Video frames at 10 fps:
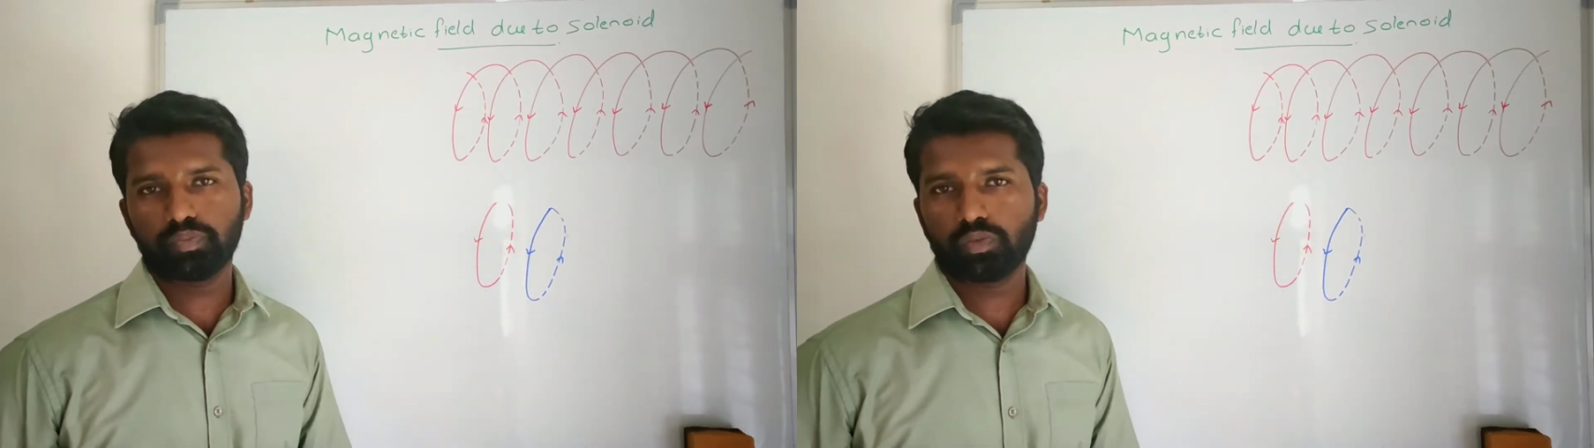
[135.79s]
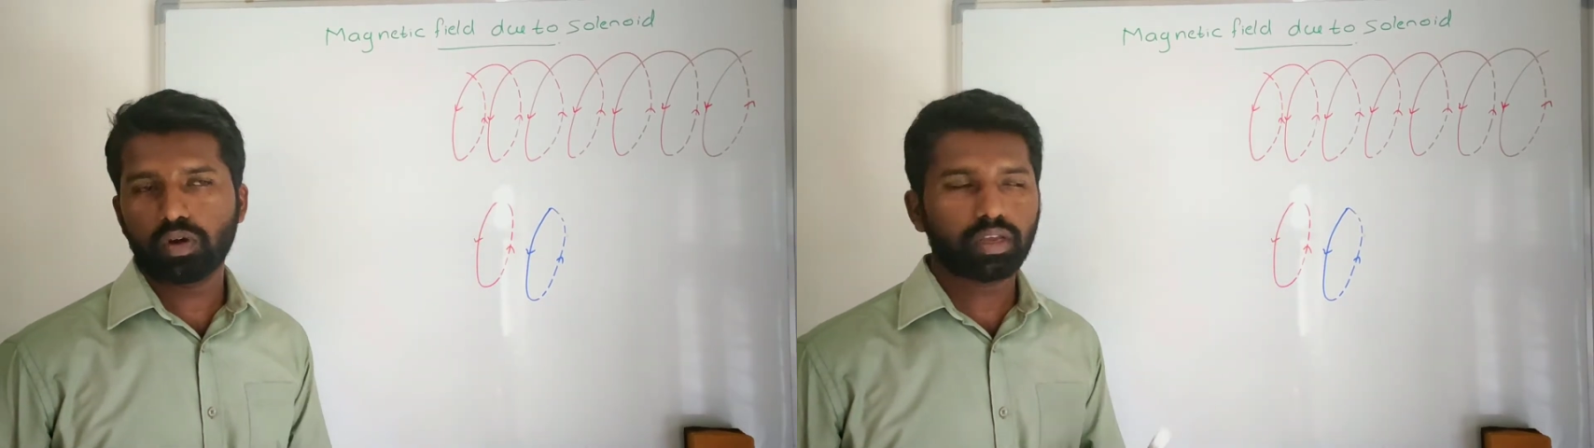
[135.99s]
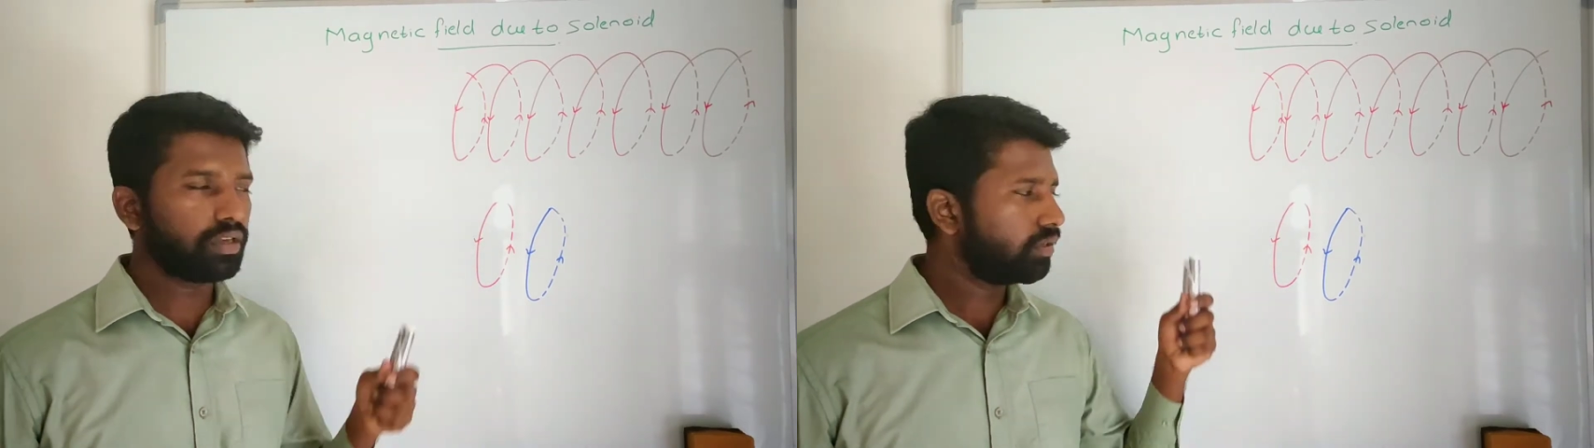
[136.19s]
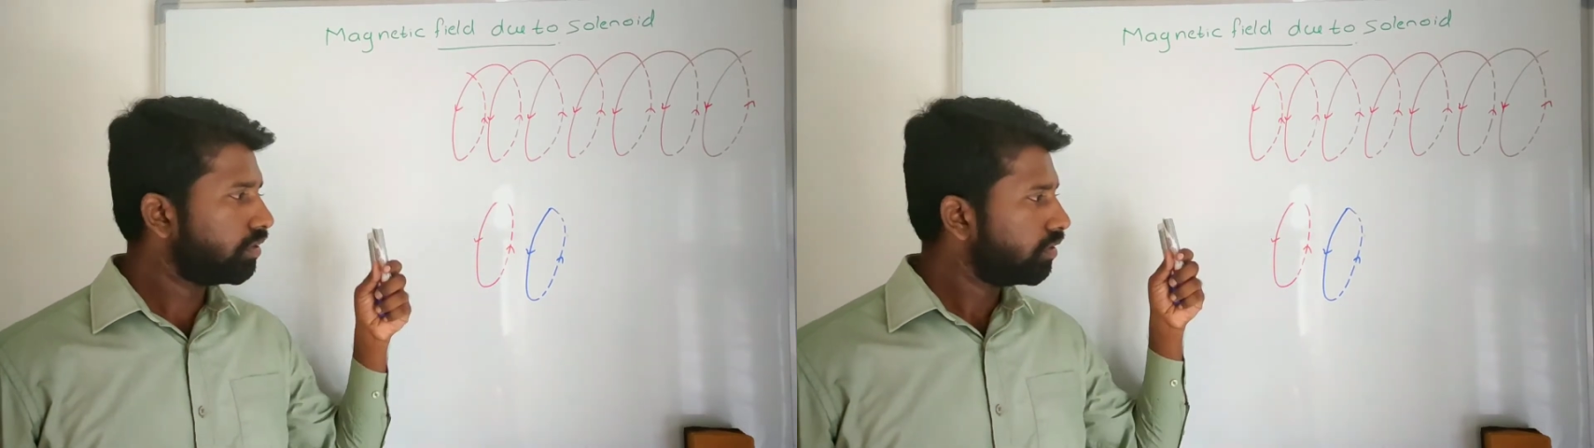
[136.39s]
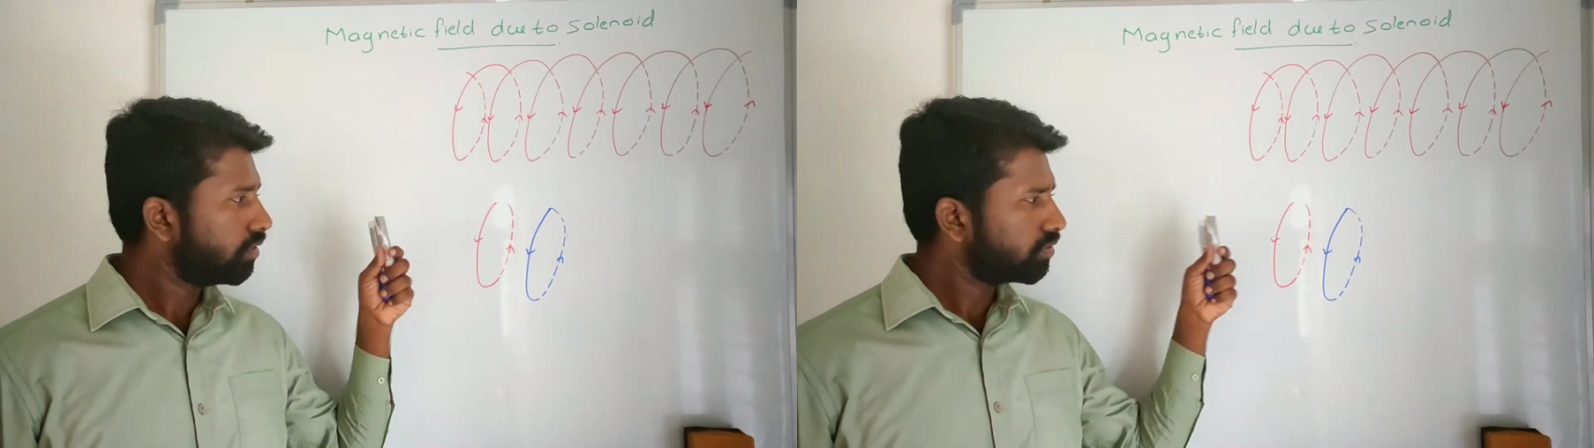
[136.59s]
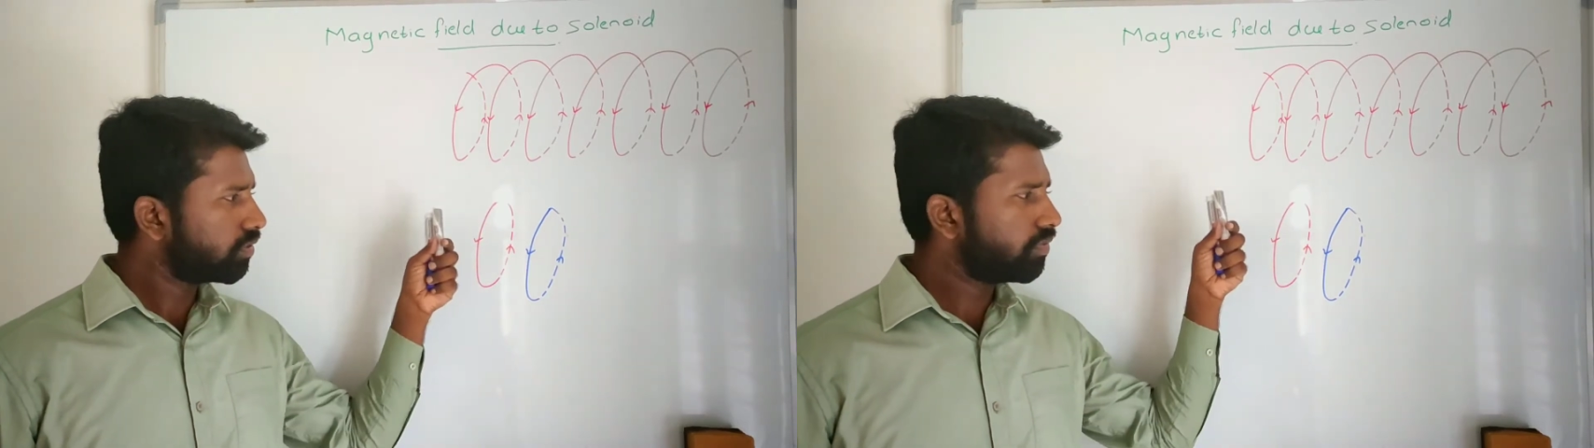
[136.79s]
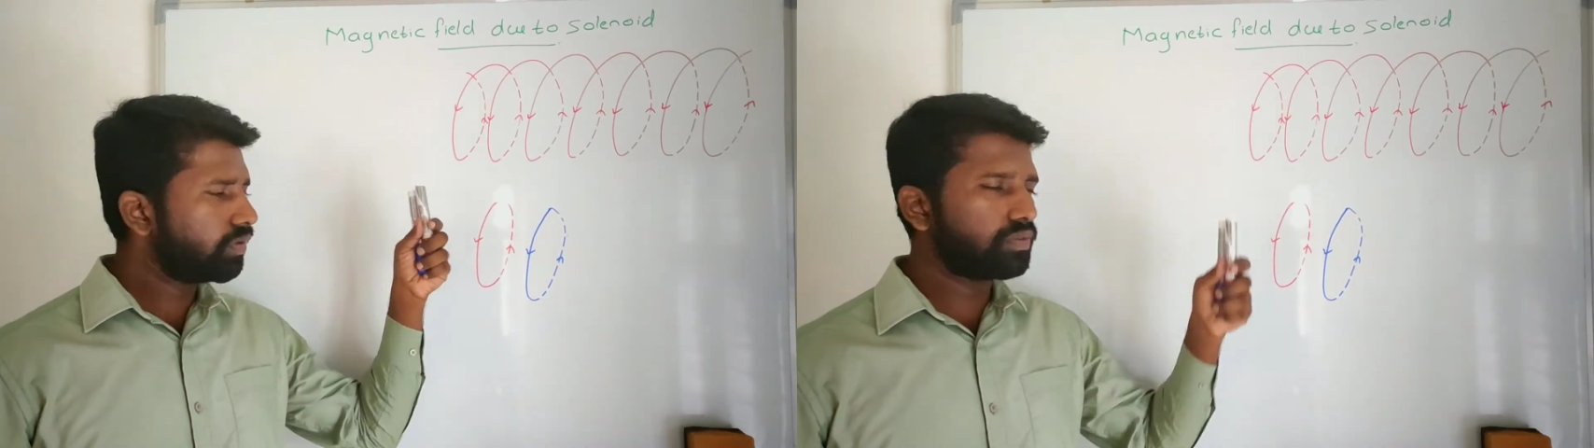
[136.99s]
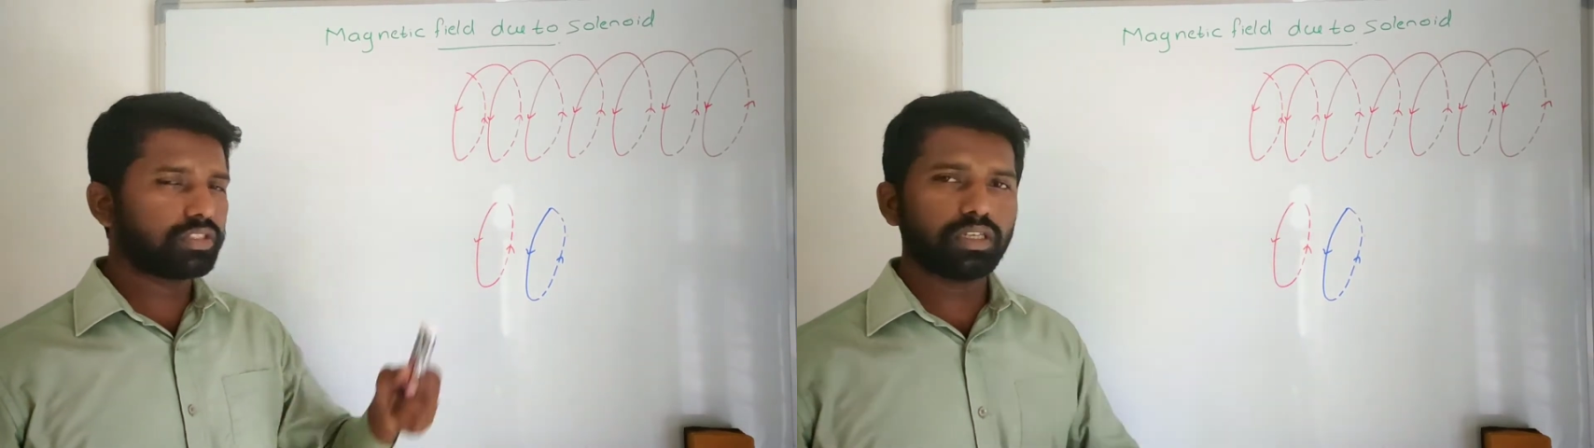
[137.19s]
Okay, so we
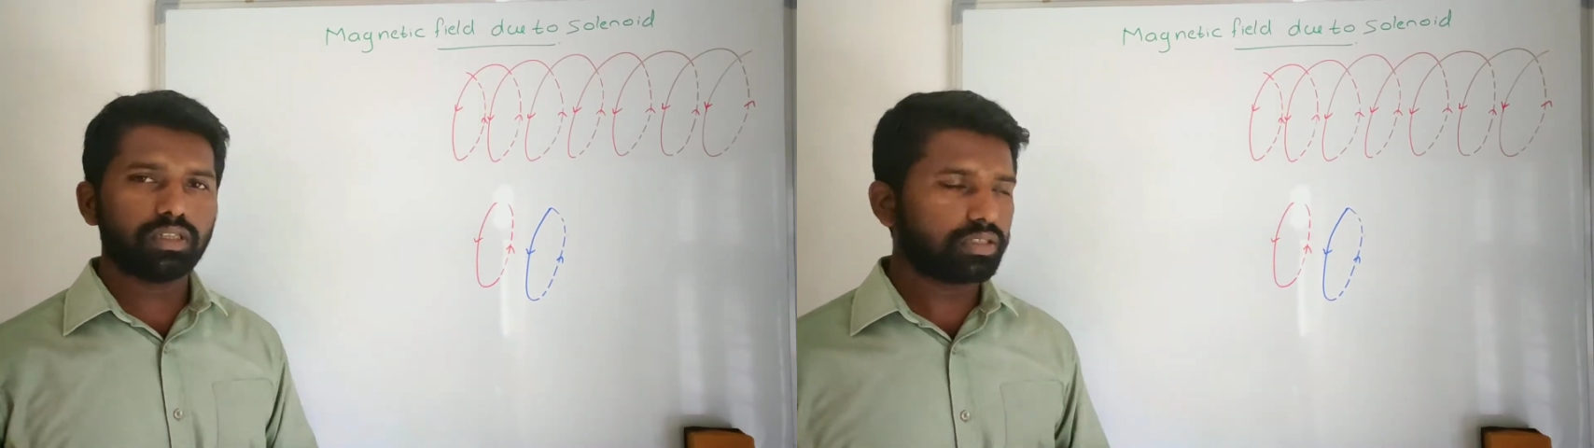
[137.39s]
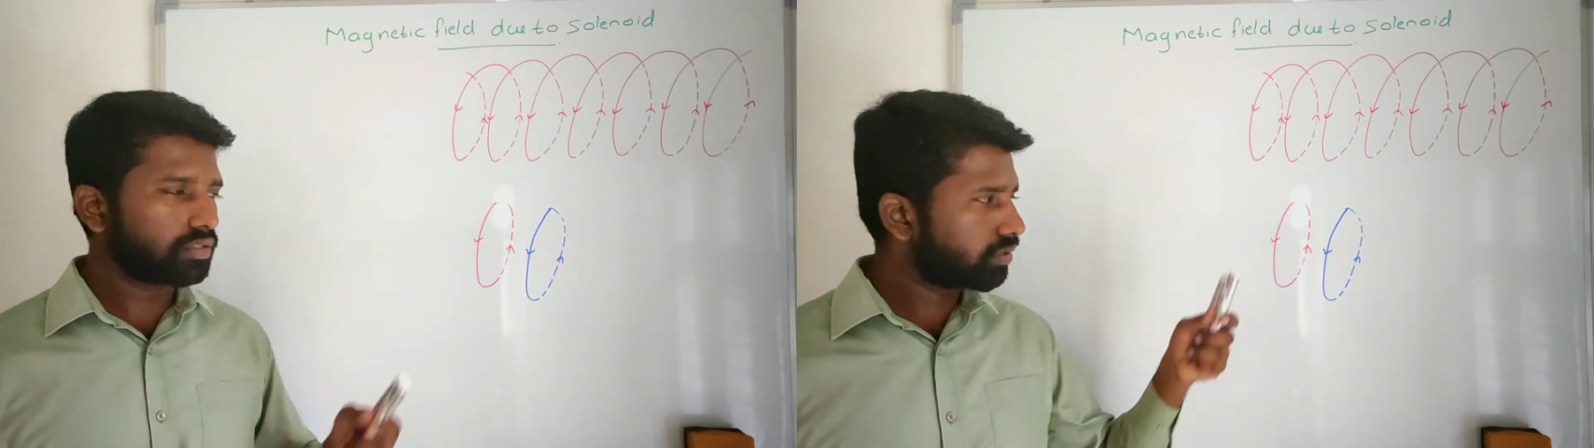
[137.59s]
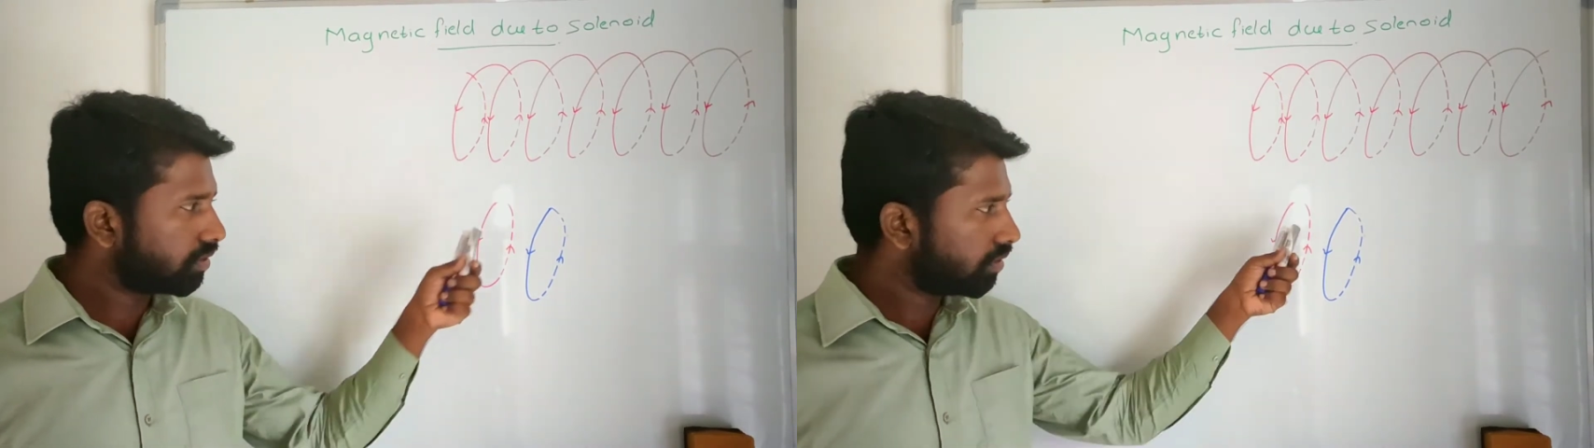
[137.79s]
will see this.